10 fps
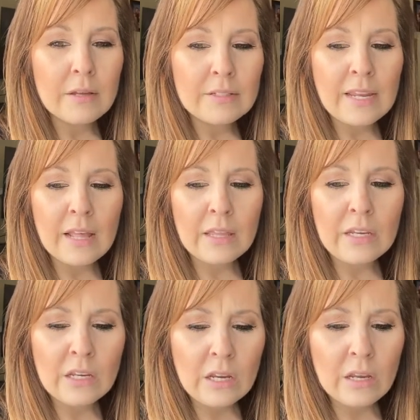
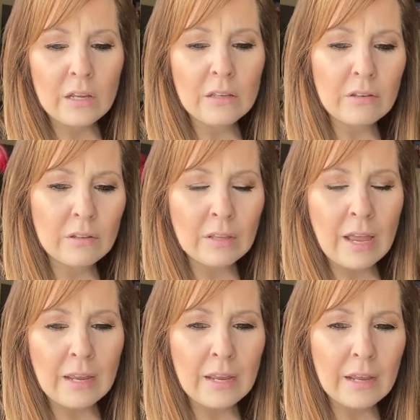daily
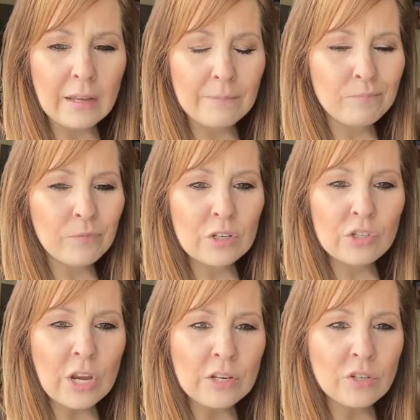like
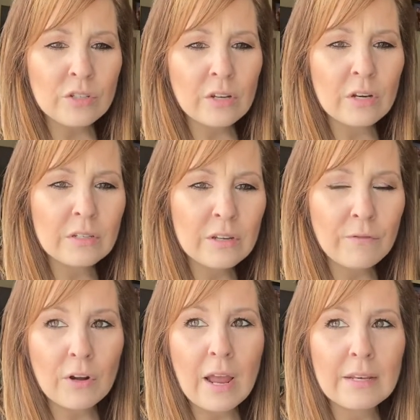changes and
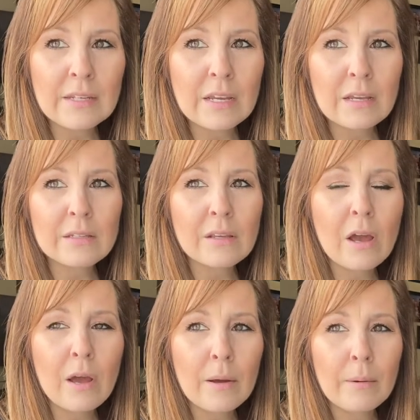different ideas.
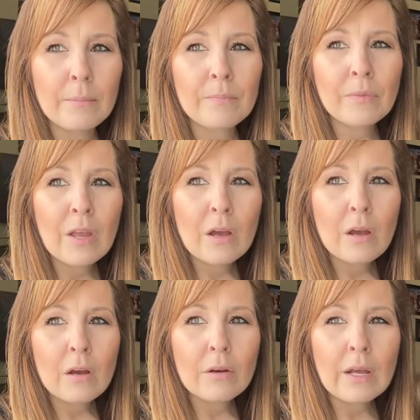Um,
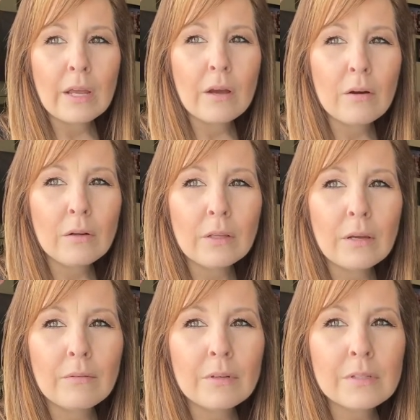okay, hold
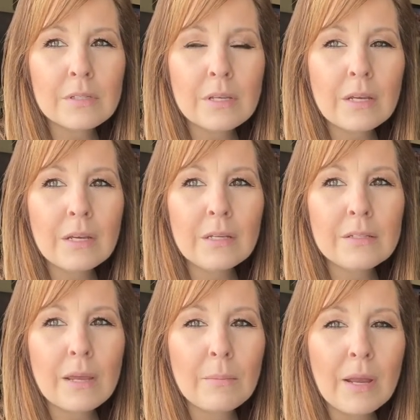on one second.
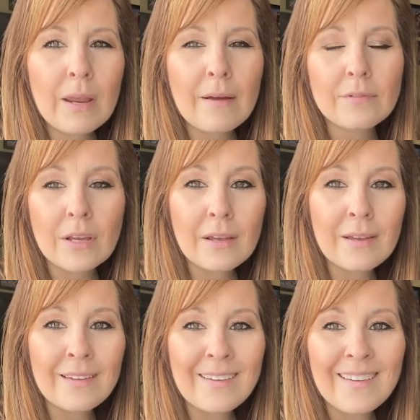I might have
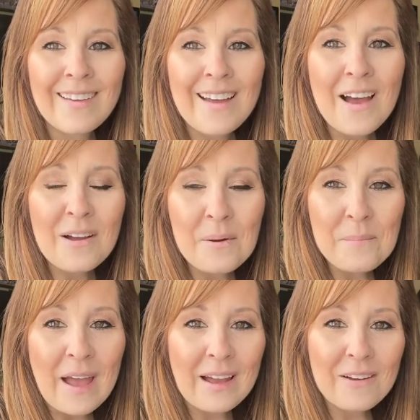to, I'll come
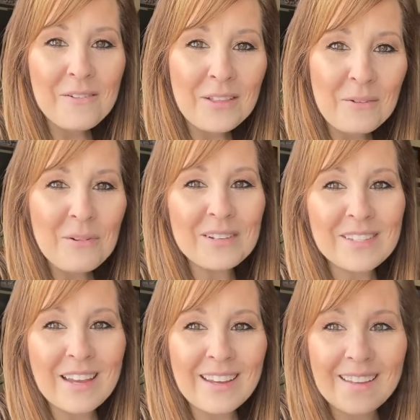back. Hold on one
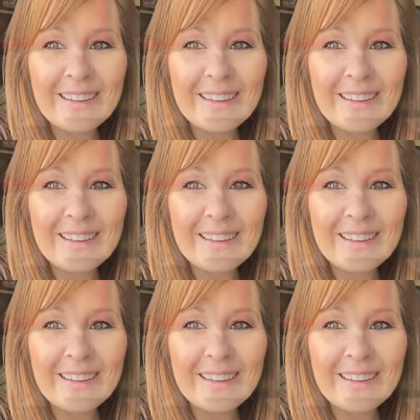second.